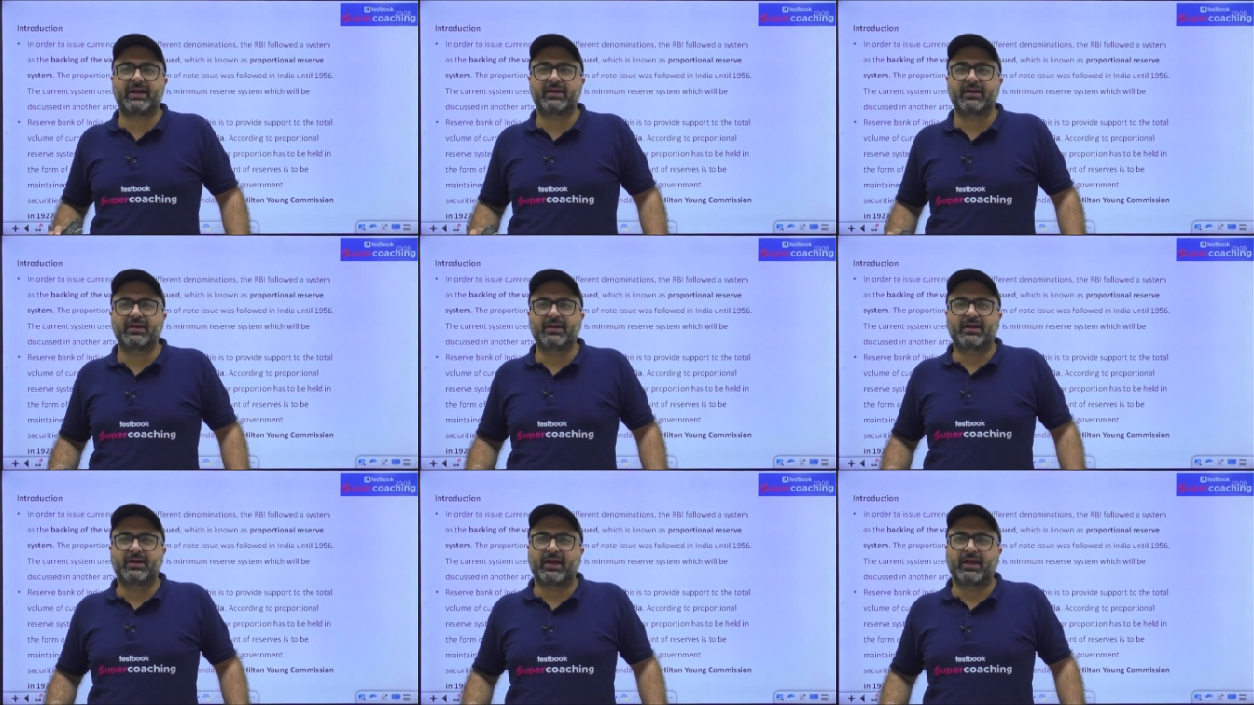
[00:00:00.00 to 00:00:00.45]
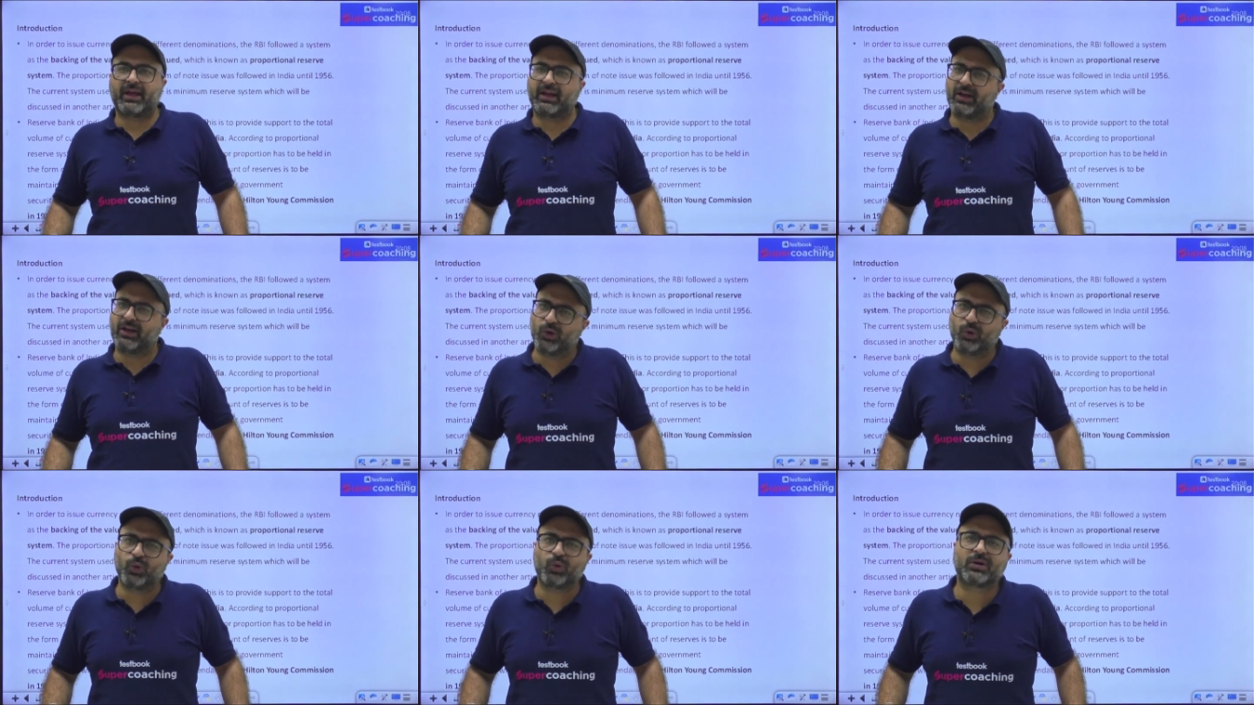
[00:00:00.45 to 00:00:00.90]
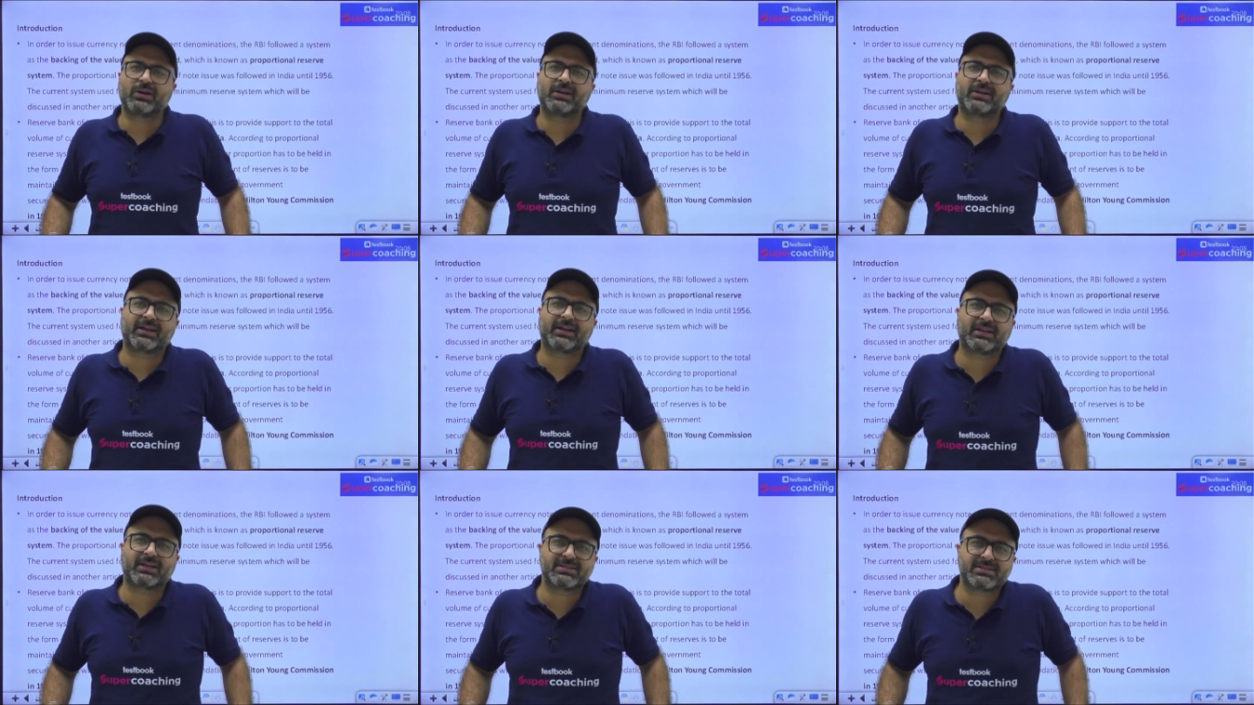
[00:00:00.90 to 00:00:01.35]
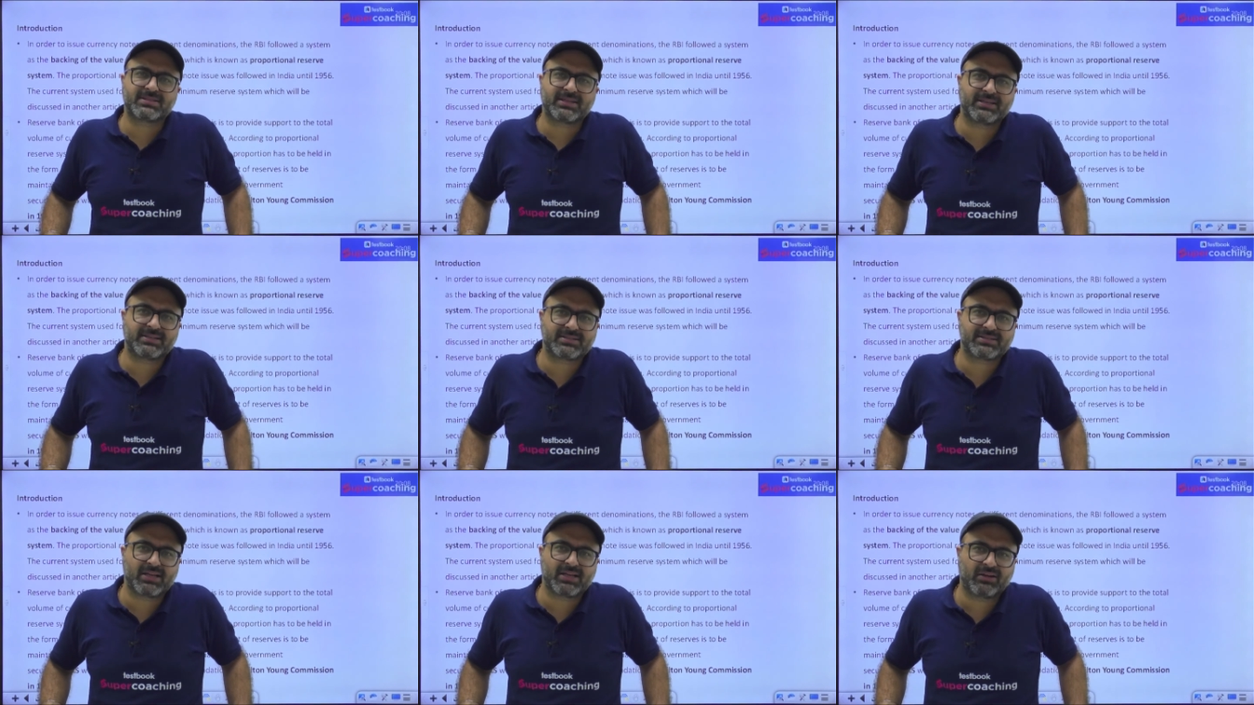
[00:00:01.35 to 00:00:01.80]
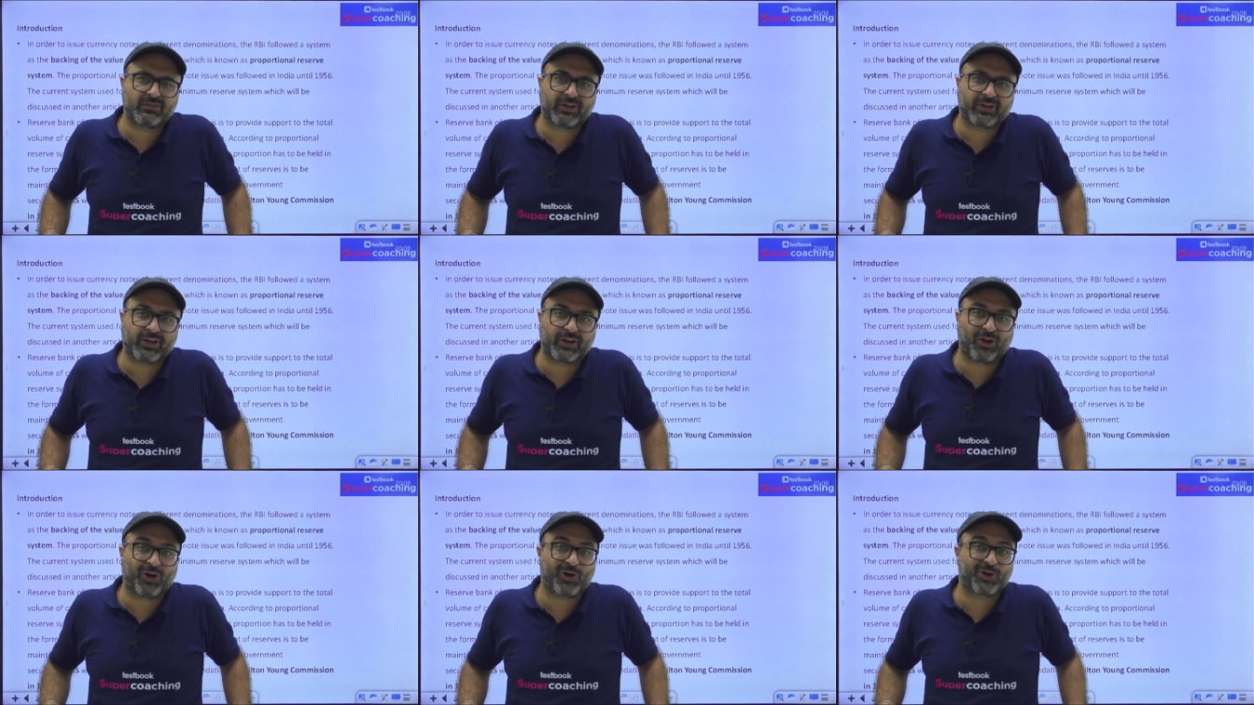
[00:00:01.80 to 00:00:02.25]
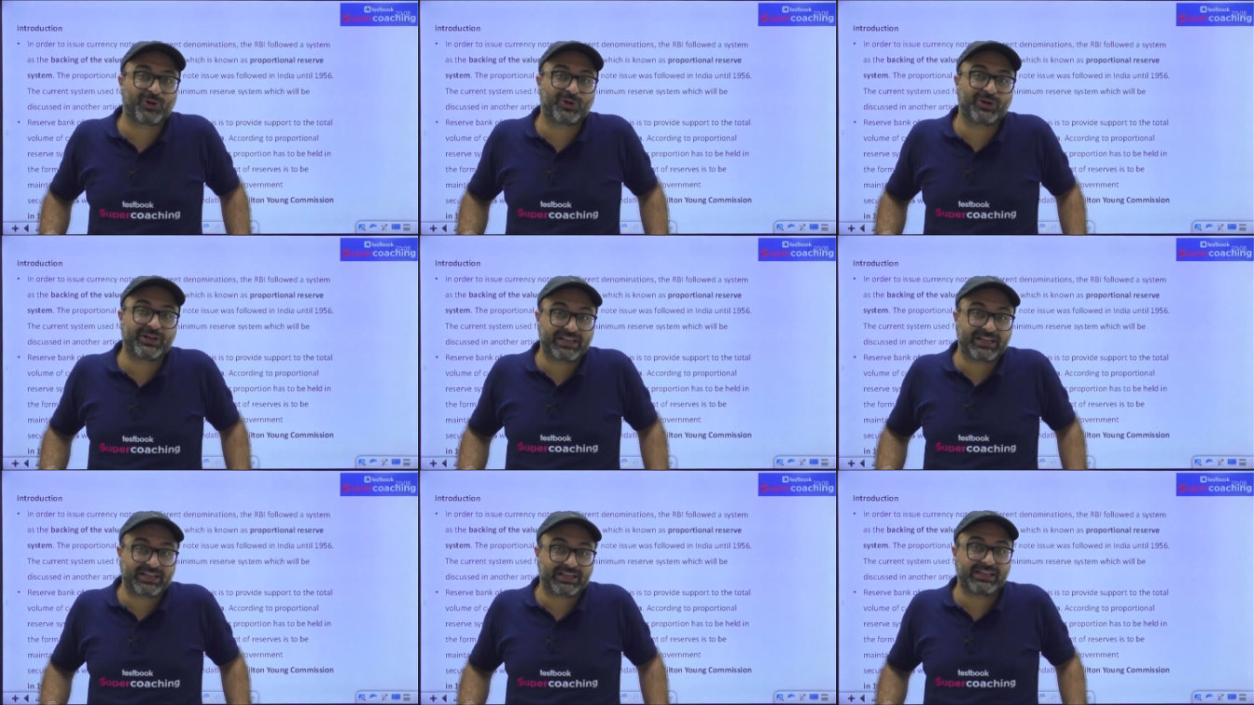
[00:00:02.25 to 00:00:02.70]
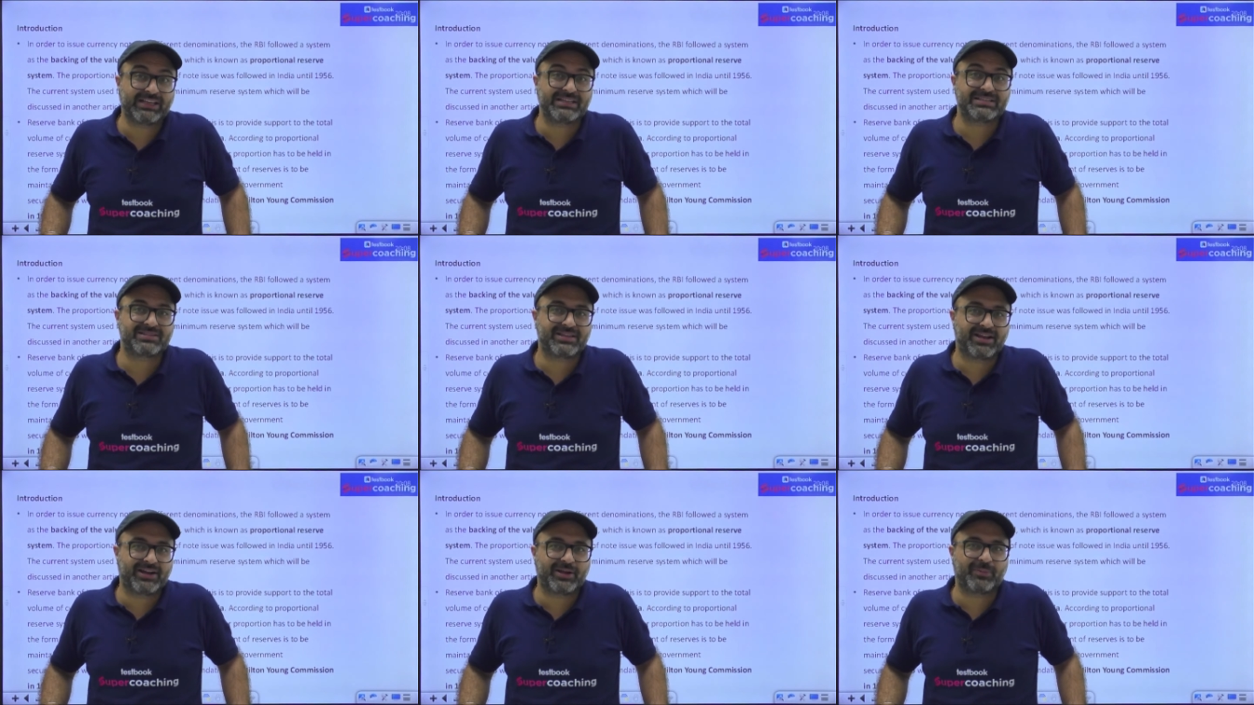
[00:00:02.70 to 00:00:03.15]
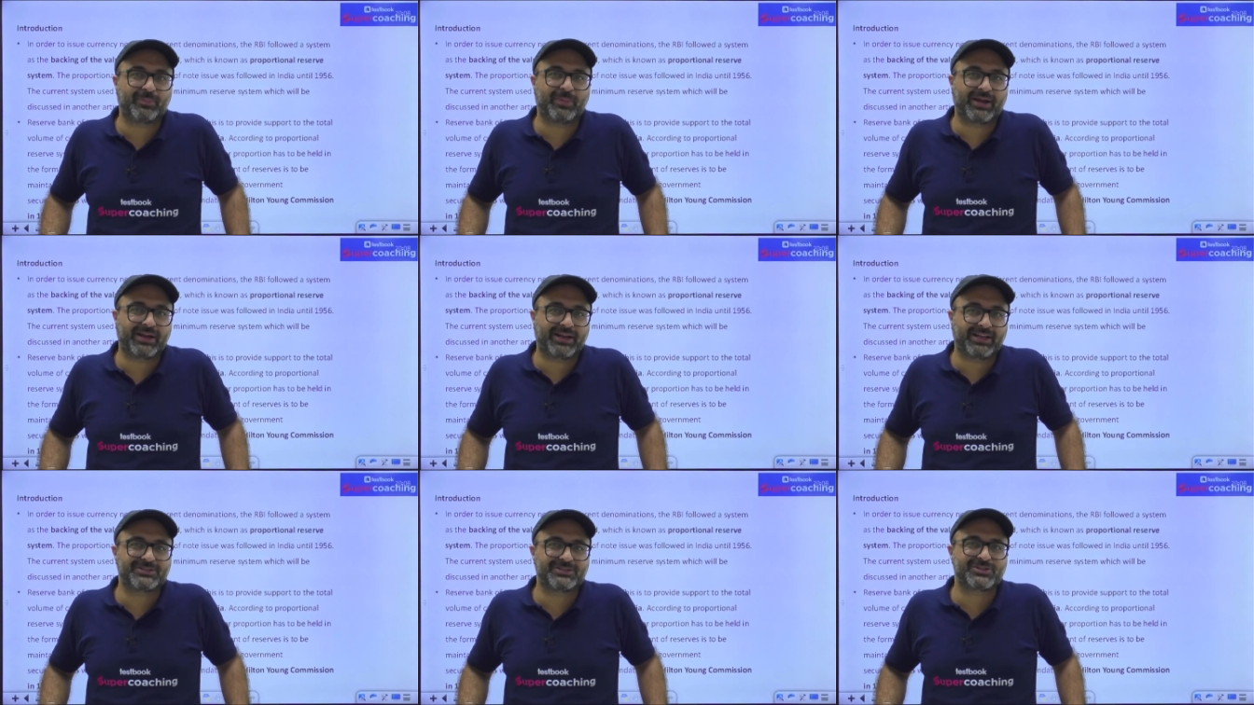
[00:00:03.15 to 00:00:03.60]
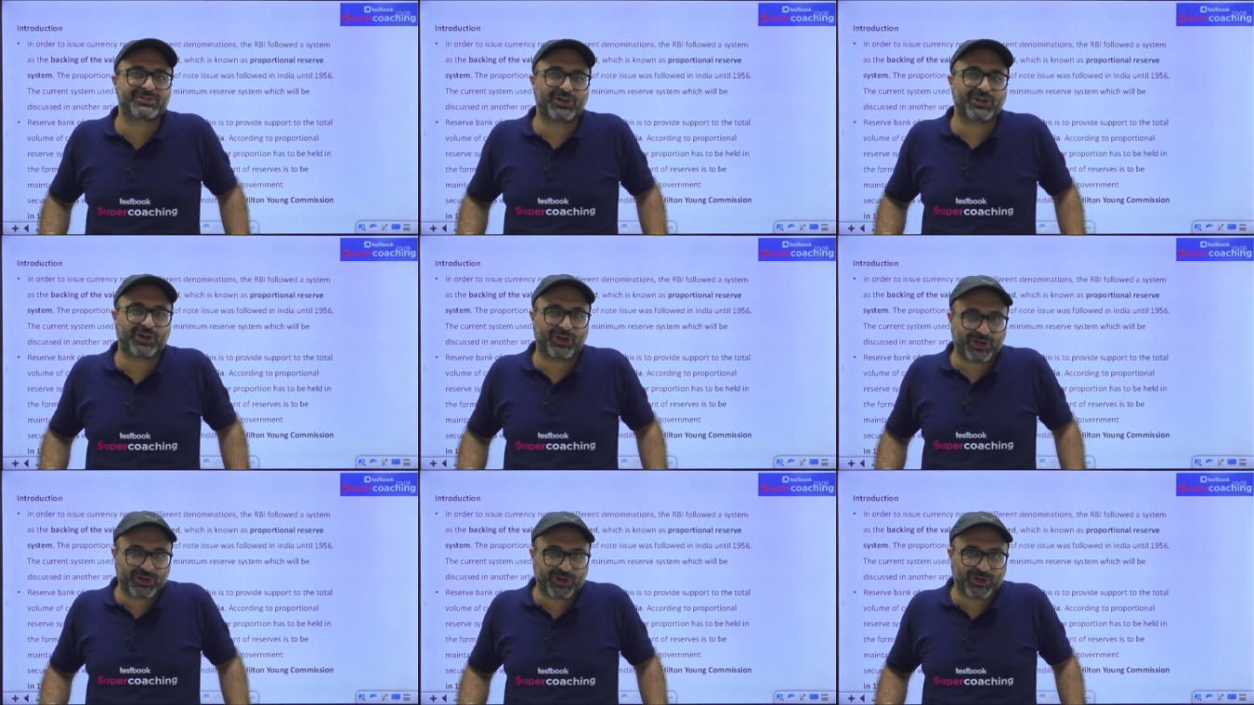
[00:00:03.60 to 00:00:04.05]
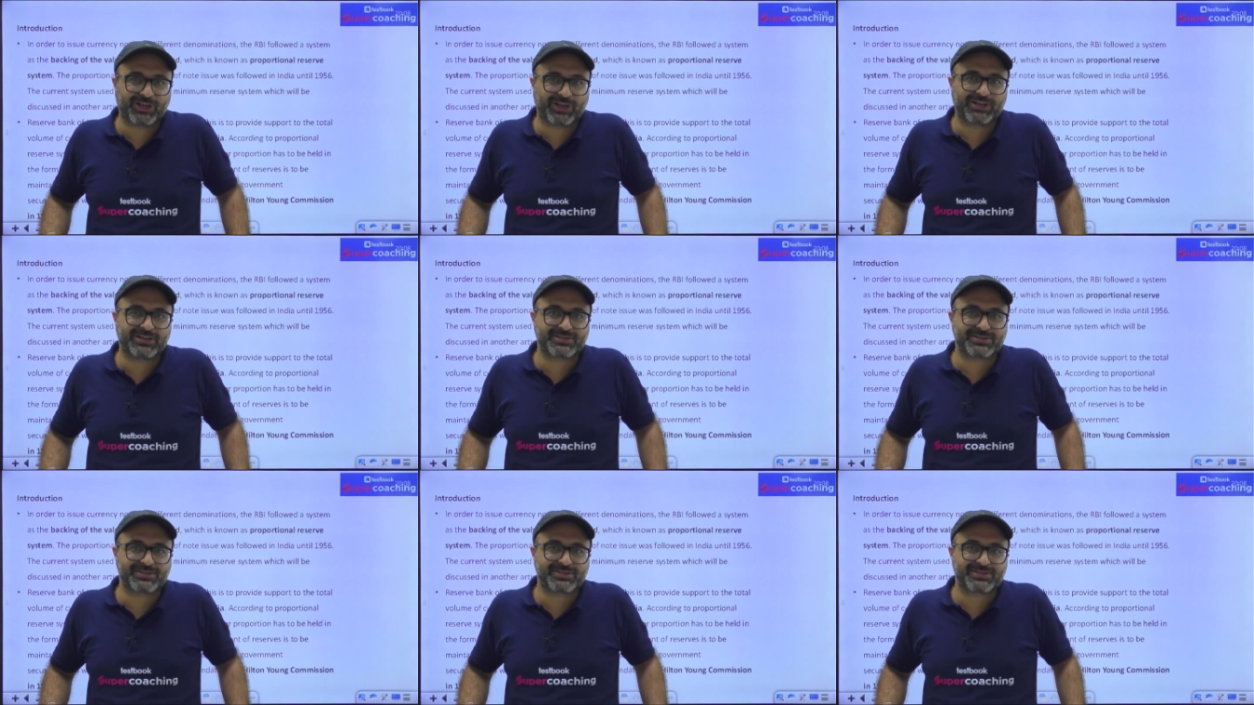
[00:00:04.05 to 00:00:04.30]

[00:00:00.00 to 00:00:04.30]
in local currency itself in order to decrease their dependency on dollars.